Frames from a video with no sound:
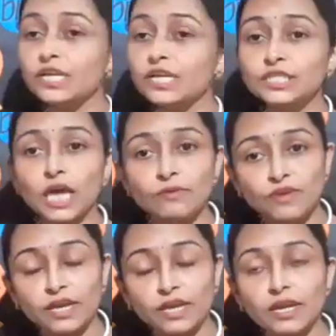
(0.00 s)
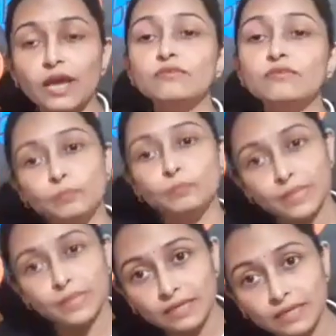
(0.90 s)
time whenever you
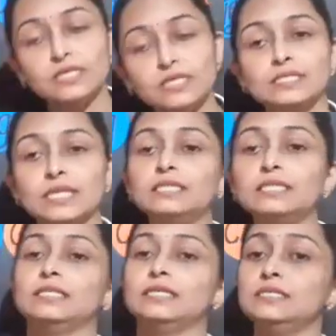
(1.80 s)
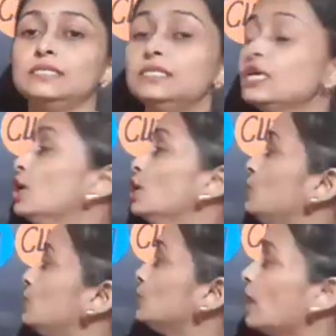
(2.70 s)
begin with the sentence,
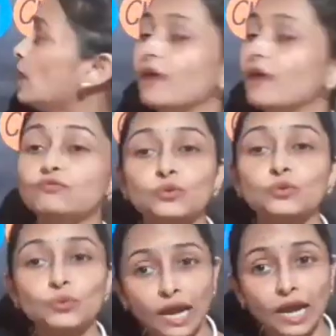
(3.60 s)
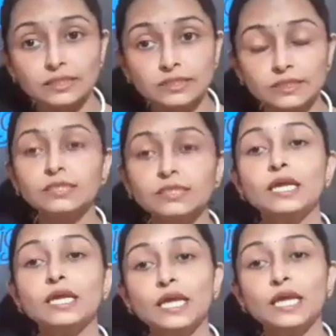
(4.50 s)
you have to write it in
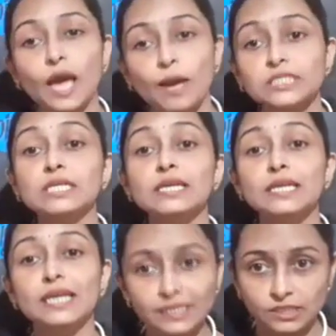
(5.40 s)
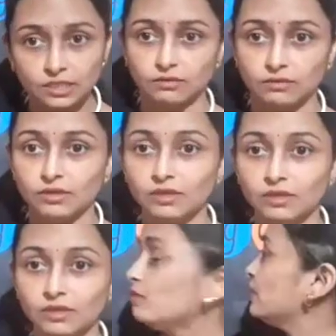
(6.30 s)
capital letter.
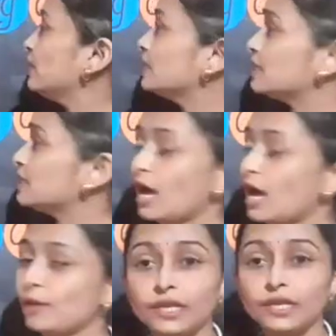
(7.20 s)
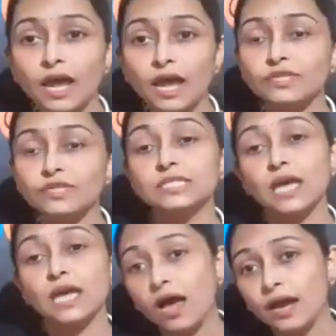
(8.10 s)
For example, here I have written
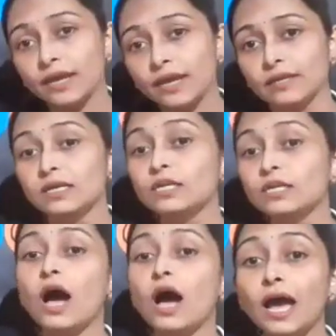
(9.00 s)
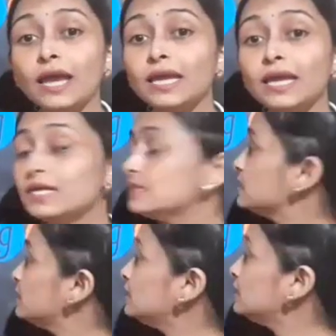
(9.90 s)
I. Now I is a
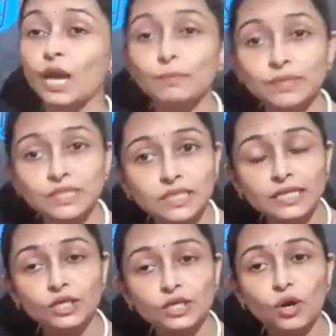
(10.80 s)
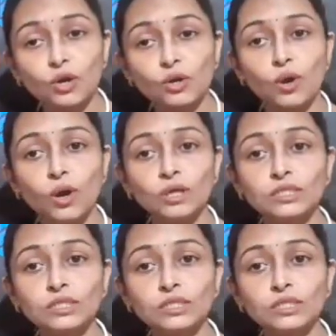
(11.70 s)
capital letter or not?